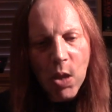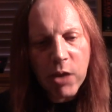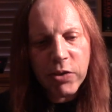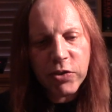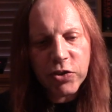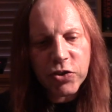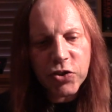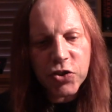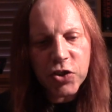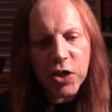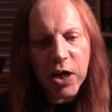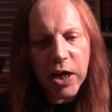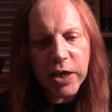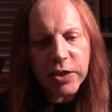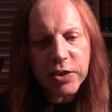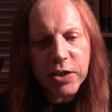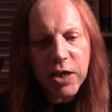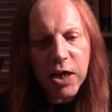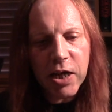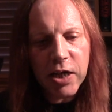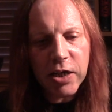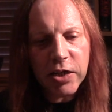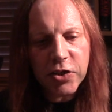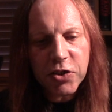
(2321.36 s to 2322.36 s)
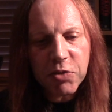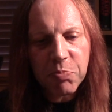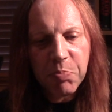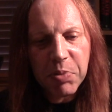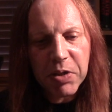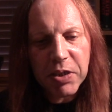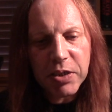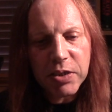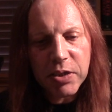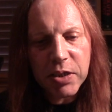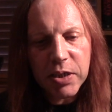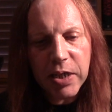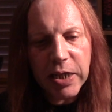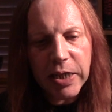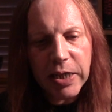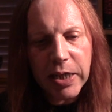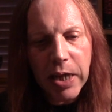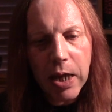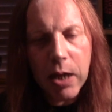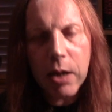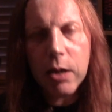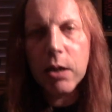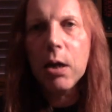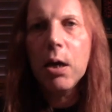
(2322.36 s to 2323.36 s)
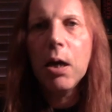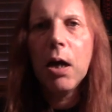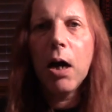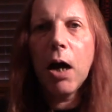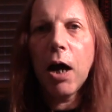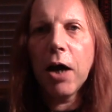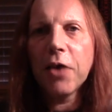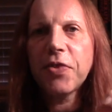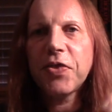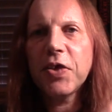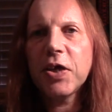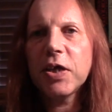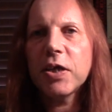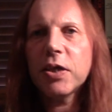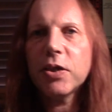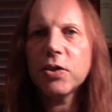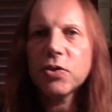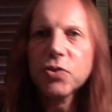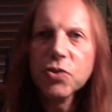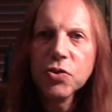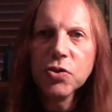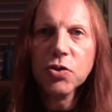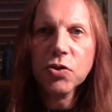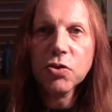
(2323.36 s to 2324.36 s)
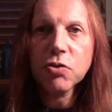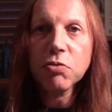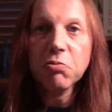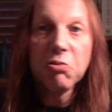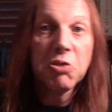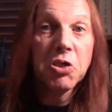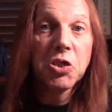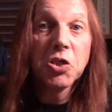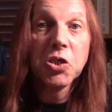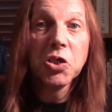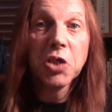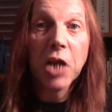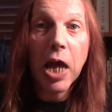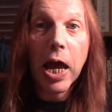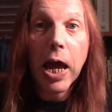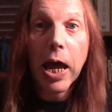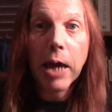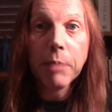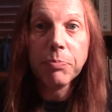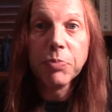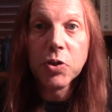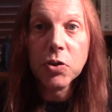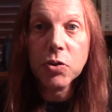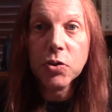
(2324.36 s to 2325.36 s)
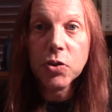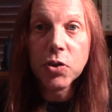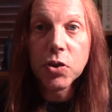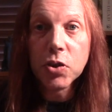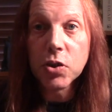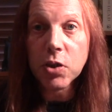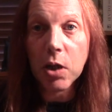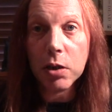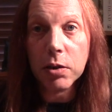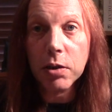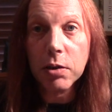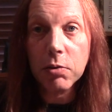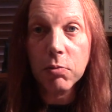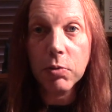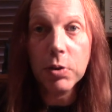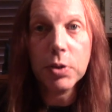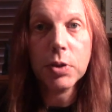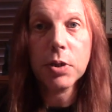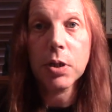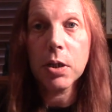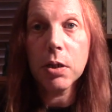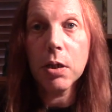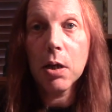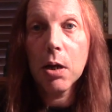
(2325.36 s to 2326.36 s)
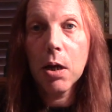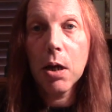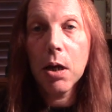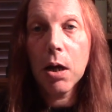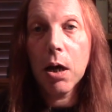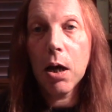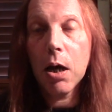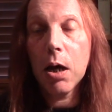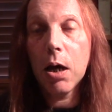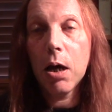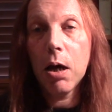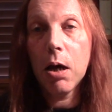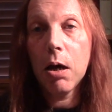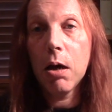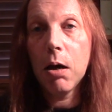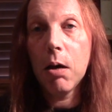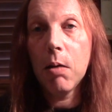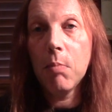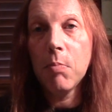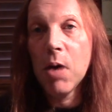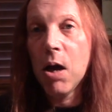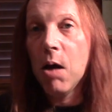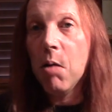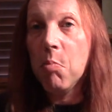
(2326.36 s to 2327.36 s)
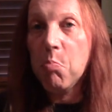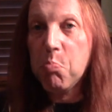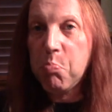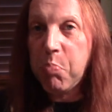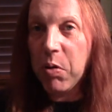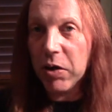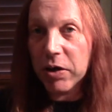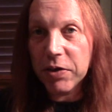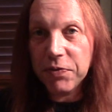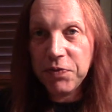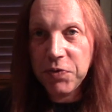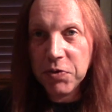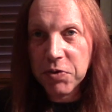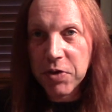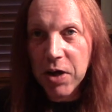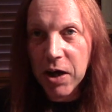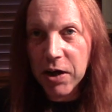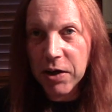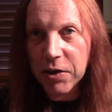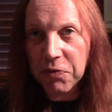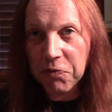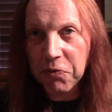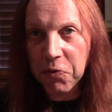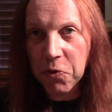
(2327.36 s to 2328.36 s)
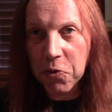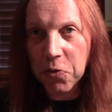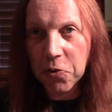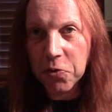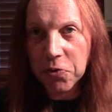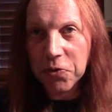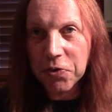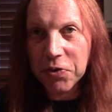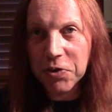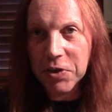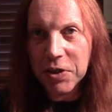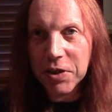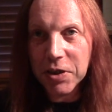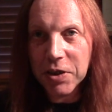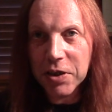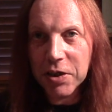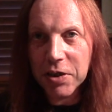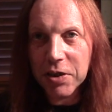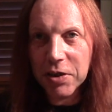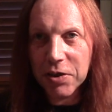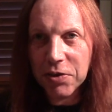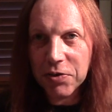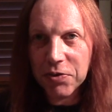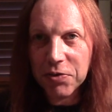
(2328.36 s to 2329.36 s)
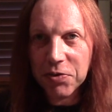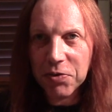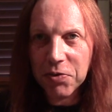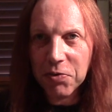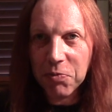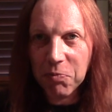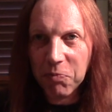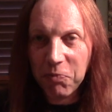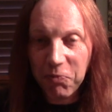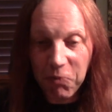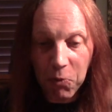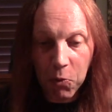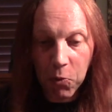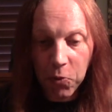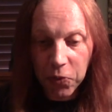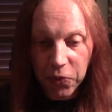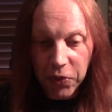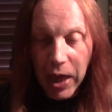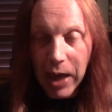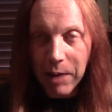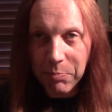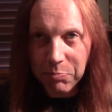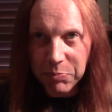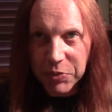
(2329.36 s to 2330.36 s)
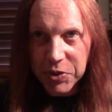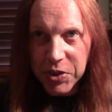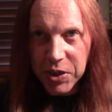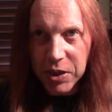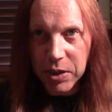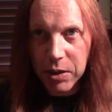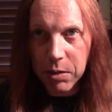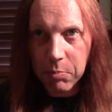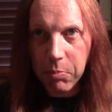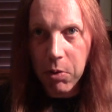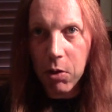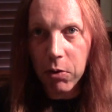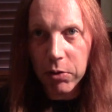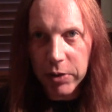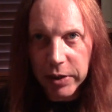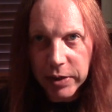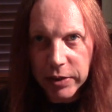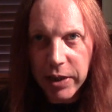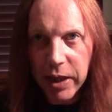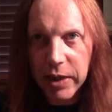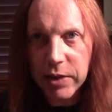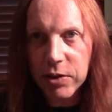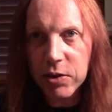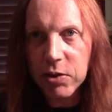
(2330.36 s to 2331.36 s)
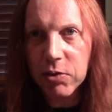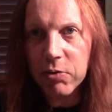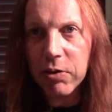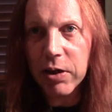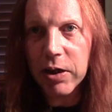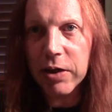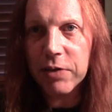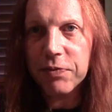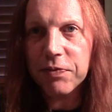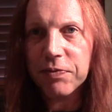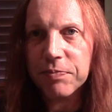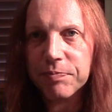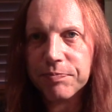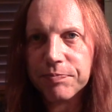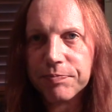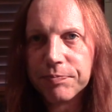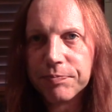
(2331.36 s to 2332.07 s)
The select cask peated, again, I think is just an absolutely stunning whiskey. But if you can't afford that particular bottling, then you have